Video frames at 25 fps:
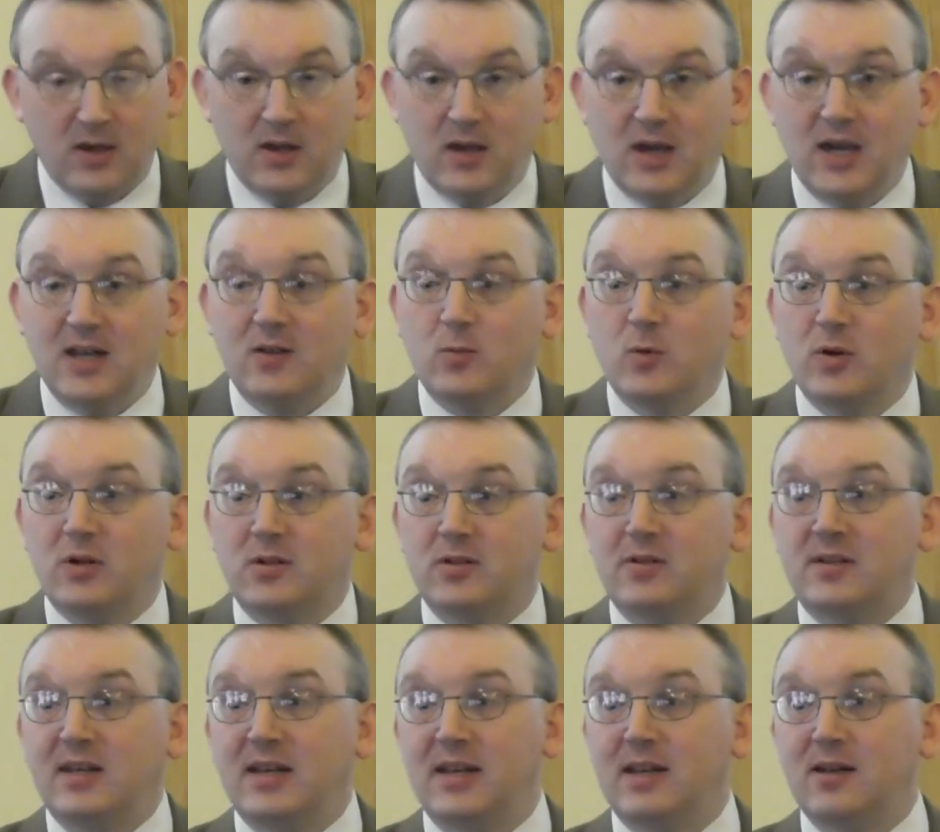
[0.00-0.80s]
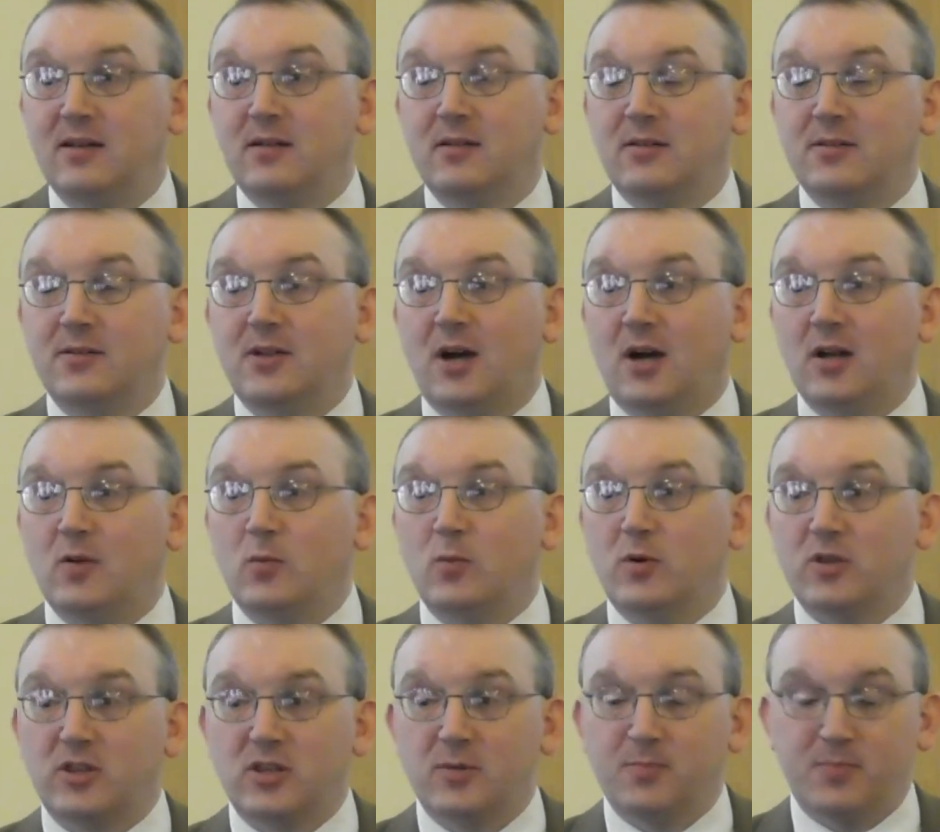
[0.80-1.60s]
It will deal not
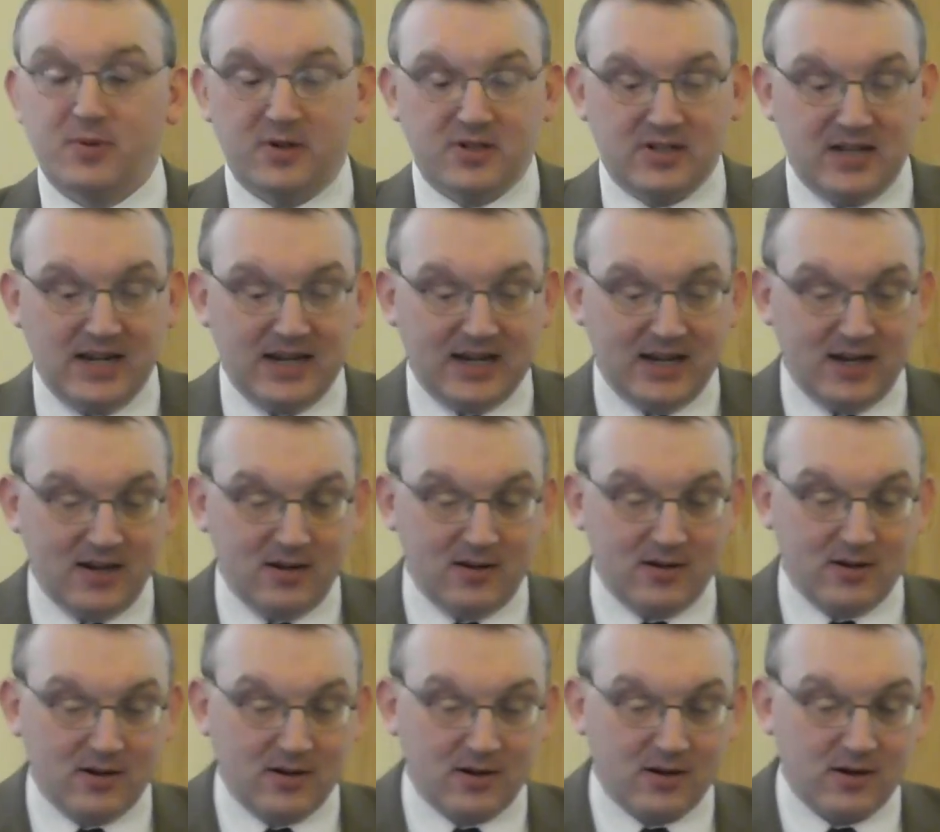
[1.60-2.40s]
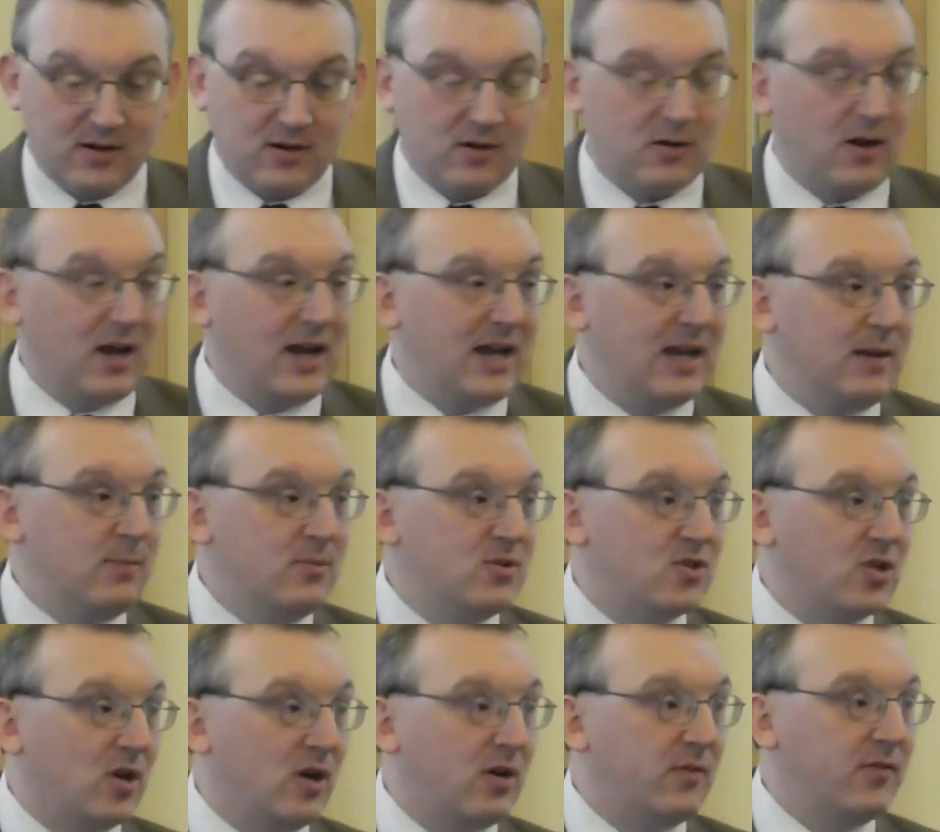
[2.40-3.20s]
with the particular
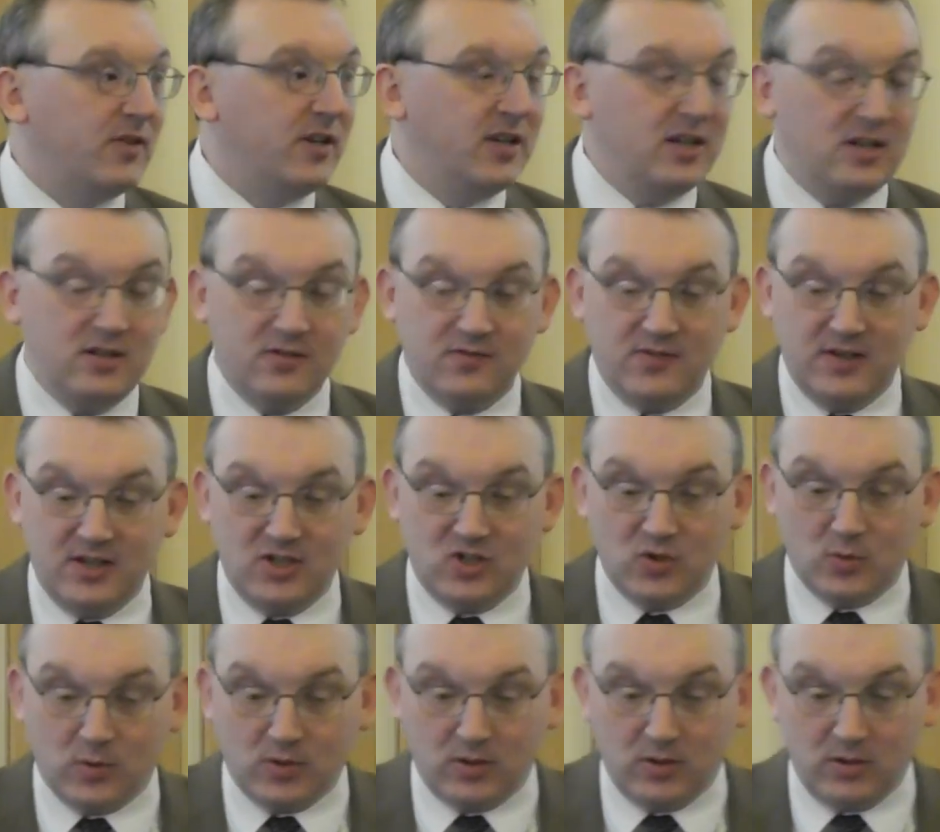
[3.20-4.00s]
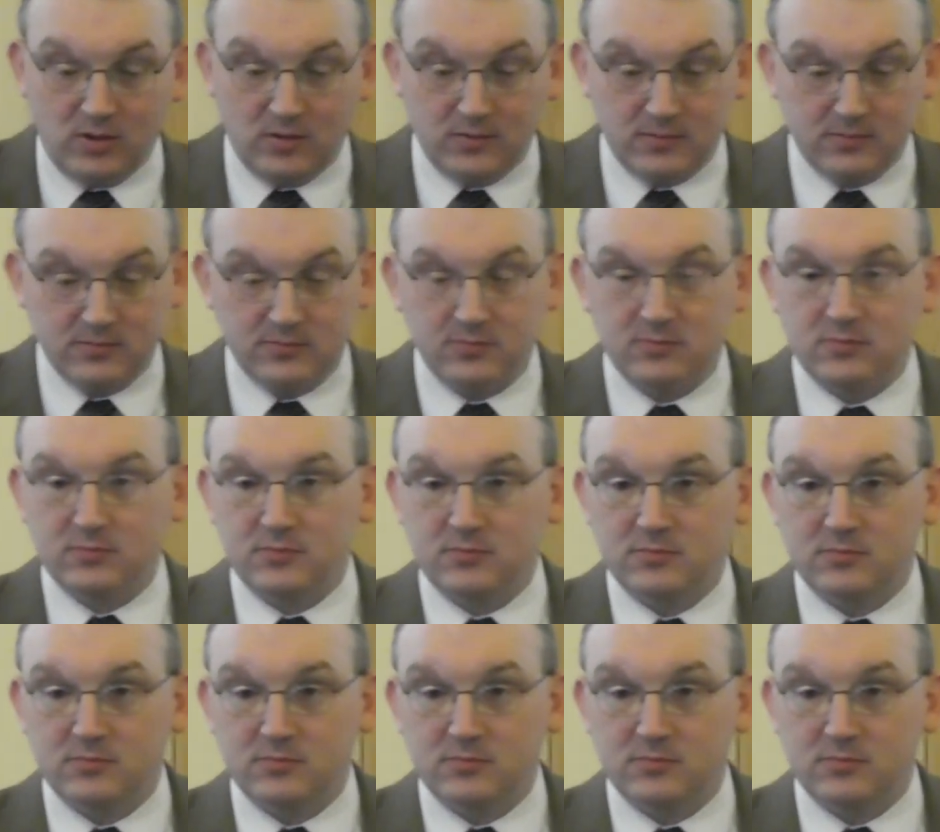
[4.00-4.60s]
crimes of an individual,